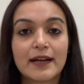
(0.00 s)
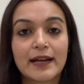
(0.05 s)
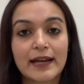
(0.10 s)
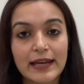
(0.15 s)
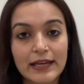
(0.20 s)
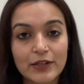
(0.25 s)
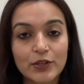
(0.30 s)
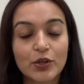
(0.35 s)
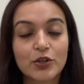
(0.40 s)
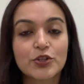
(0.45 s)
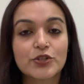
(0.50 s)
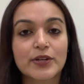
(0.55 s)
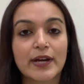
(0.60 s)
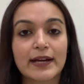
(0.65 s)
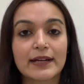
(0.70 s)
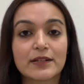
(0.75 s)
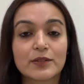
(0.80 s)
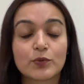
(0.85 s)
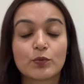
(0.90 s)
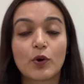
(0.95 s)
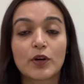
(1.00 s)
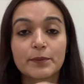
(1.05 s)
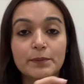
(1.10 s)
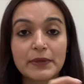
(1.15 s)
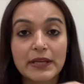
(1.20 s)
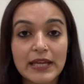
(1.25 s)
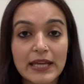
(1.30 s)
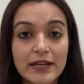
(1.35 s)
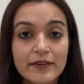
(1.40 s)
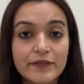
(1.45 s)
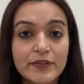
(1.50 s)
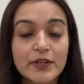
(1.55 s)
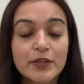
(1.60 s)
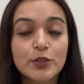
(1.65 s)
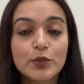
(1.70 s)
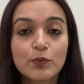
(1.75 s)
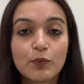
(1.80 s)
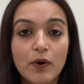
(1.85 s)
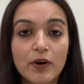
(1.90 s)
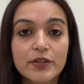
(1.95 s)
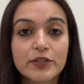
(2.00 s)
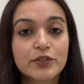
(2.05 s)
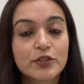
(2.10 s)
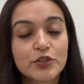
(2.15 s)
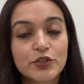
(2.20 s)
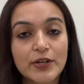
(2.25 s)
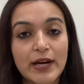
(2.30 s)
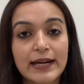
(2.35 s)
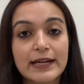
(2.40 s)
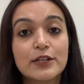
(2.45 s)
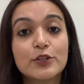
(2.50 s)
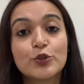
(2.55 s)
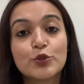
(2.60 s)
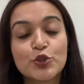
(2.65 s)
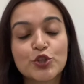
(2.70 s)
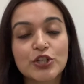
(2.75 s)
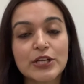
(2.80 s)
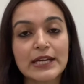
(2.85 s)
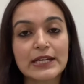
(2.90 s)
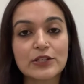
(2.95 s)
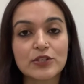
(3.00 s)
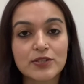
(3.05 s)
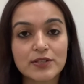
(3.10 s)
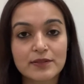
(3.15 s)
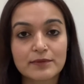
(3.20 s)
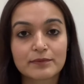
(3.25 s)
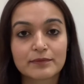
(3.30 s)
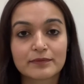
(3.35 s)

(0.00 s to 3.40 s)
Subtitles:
in your child, what behavior you want your child to change.